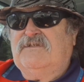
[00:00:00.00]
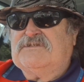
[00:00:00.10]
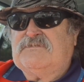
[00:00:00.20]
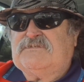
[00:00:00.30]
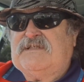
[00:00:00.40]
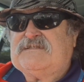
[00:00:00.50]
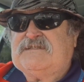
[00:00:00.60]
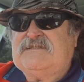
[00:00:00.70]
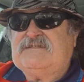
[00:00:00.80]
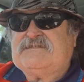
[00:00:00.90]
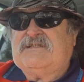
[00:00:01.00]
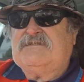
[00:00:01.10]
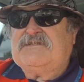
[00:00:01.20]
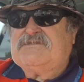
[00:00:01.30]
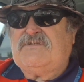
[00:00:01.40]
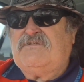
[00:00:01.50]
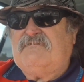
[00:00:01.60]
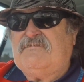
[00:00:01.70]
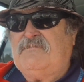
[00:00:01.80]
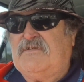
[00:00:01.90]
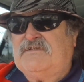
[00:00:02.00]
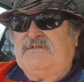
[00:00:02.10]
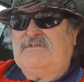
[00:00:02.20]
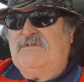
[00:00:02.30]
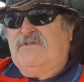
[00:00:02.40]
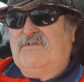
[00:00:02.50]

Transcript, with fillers: because it was linked to the internet, and they told everybody that you